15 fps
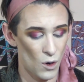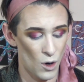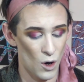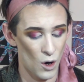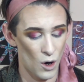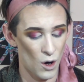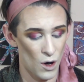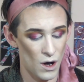
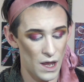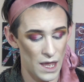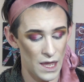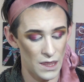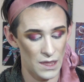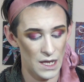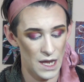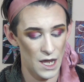her
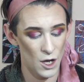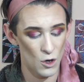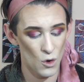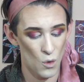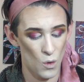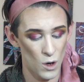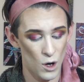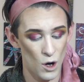in the
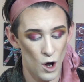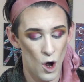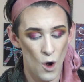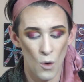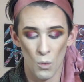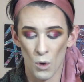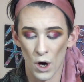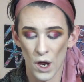inner
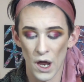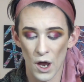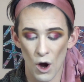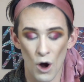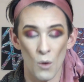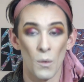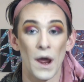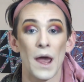corner, working
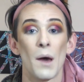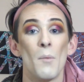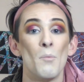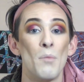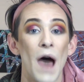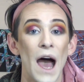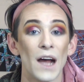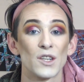our
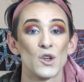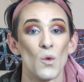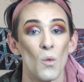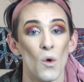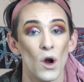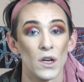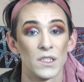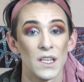way back
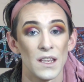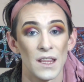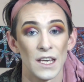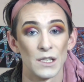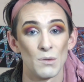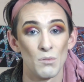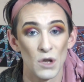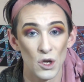towards
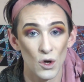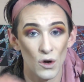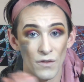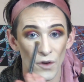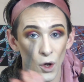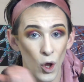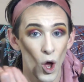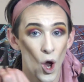this
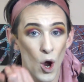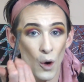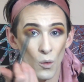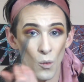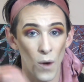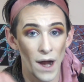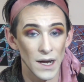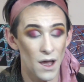beautiful
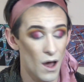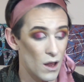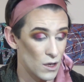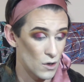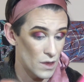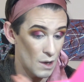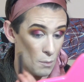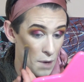red
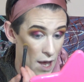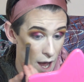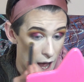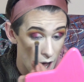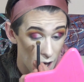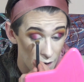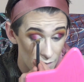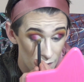color that we
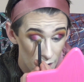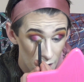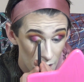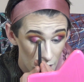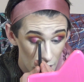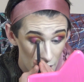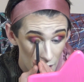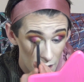have
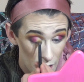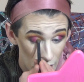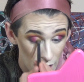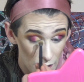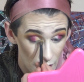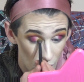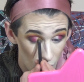in